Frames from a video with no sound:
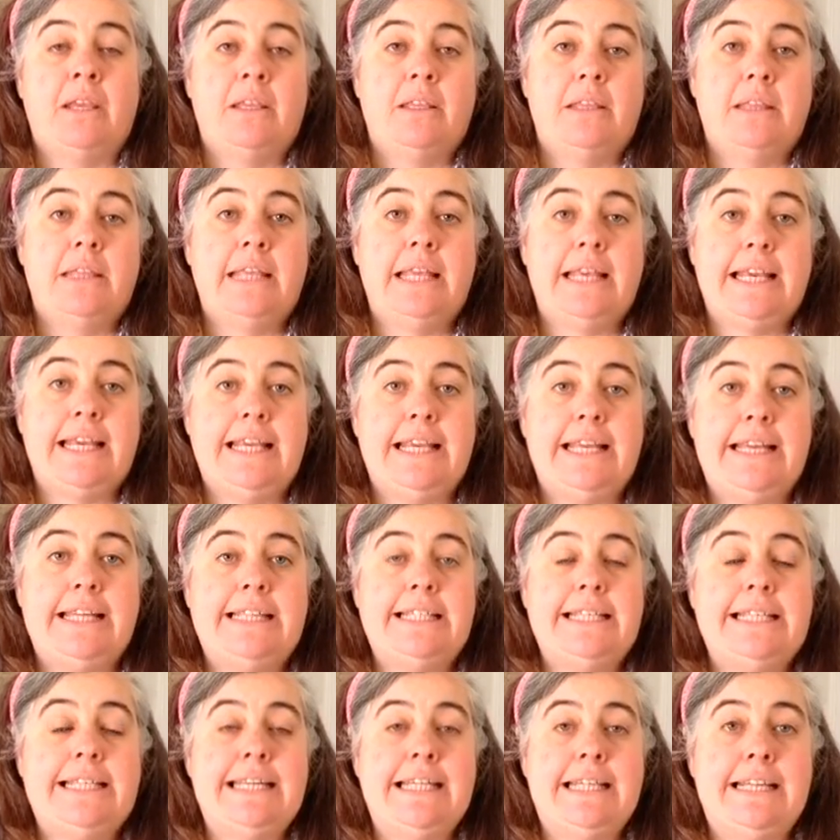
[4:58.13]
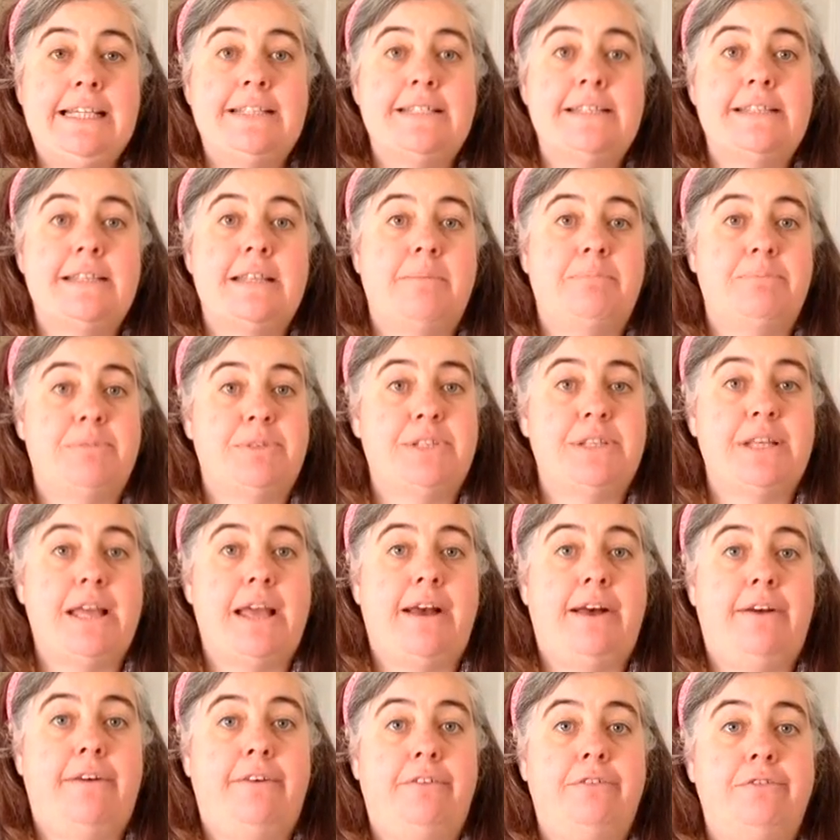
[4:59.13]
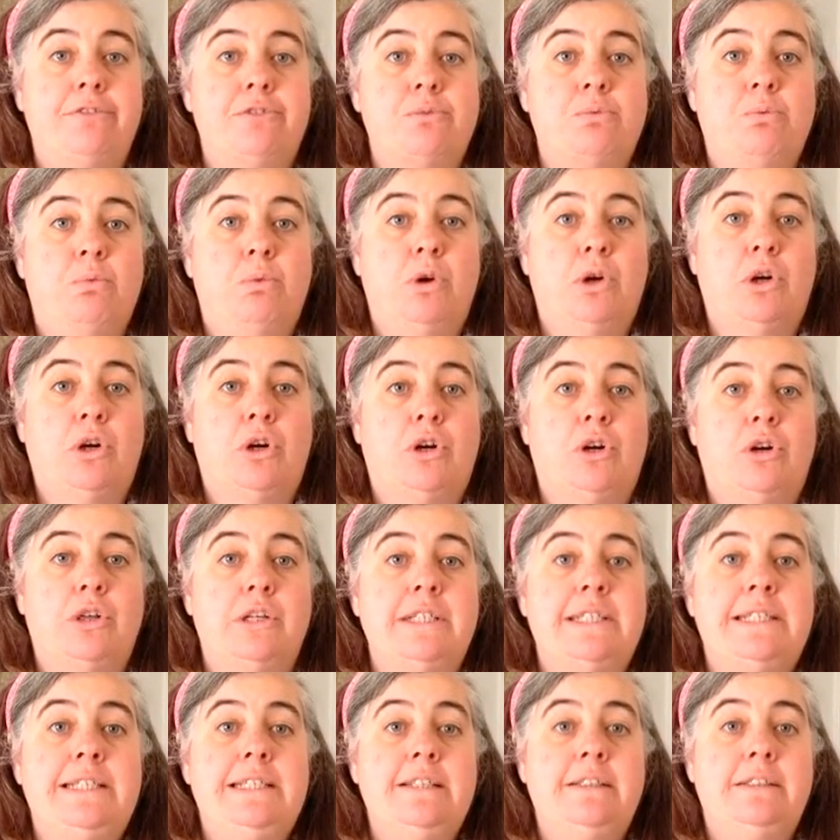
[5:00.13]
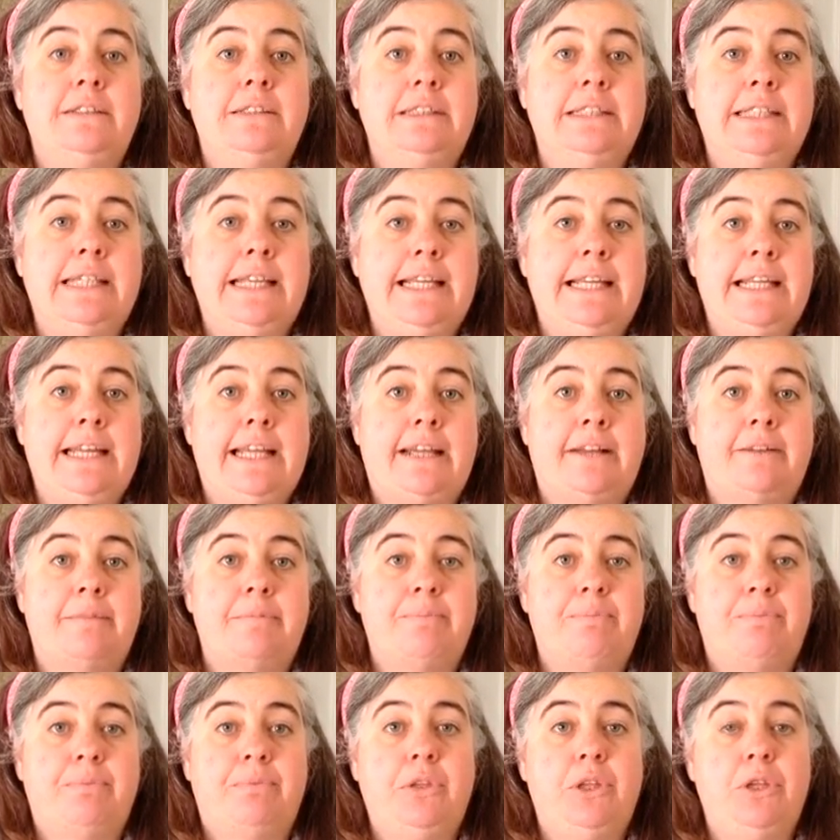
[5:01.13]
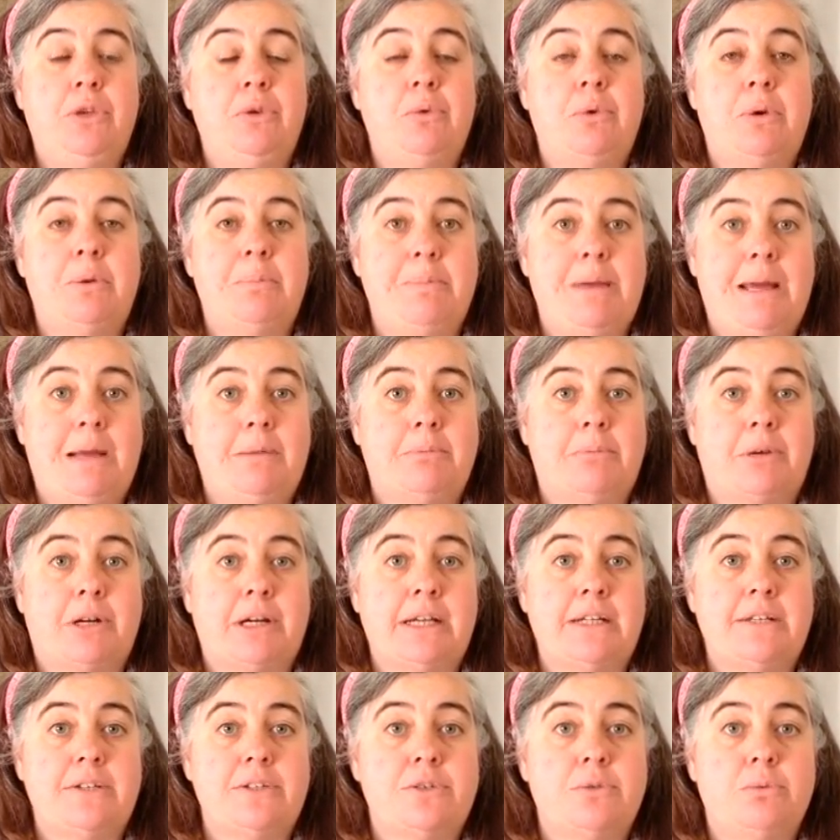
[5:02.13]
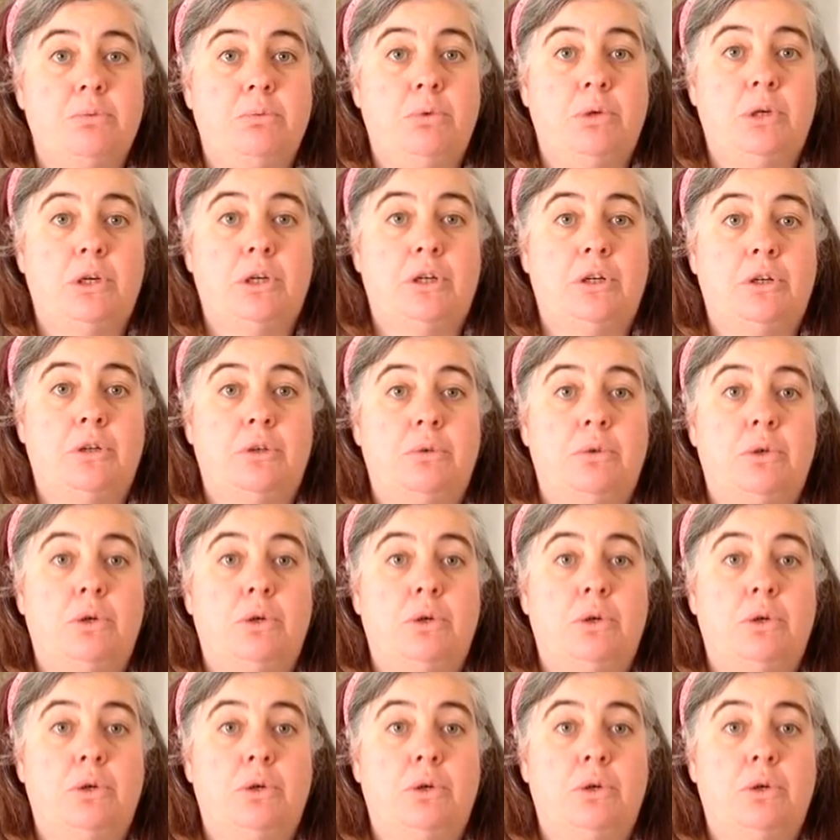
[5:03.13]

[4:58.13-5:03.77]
the ETs themselves were deleting your memories, were